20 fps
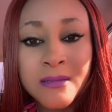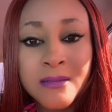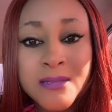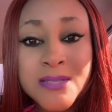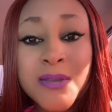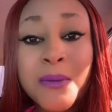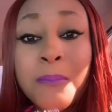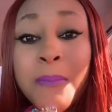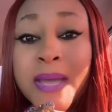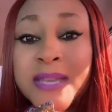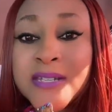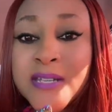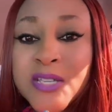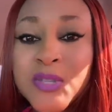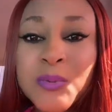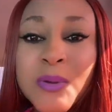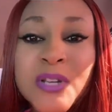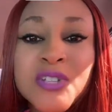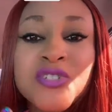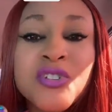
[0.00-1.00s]
So might
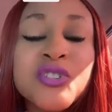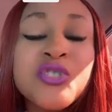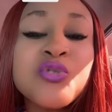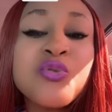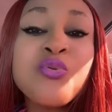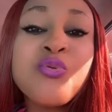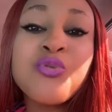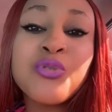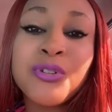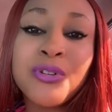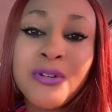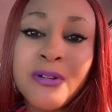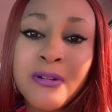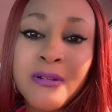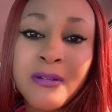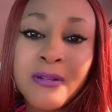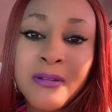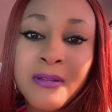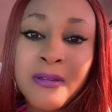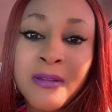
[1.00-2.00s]
as well just do good,
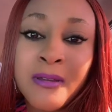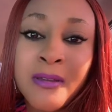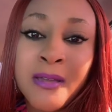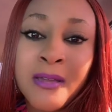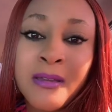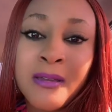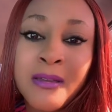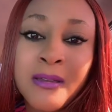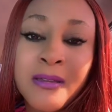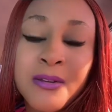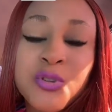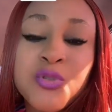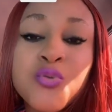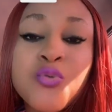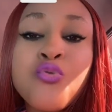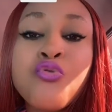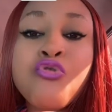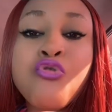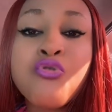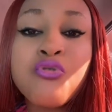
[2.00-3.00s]
no?
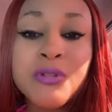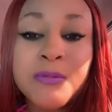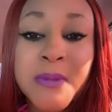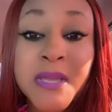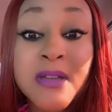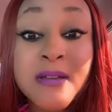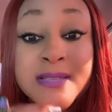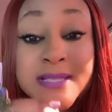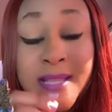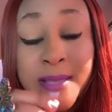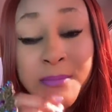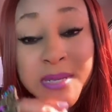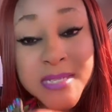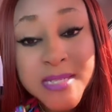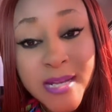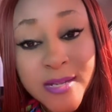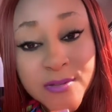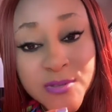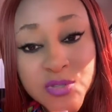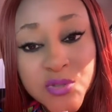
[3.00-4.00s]
Do good, because let me
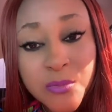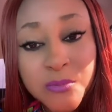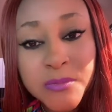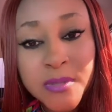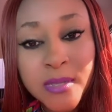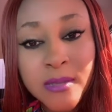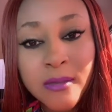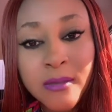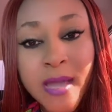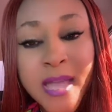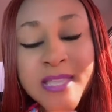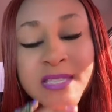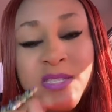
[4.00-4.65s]
tell you something.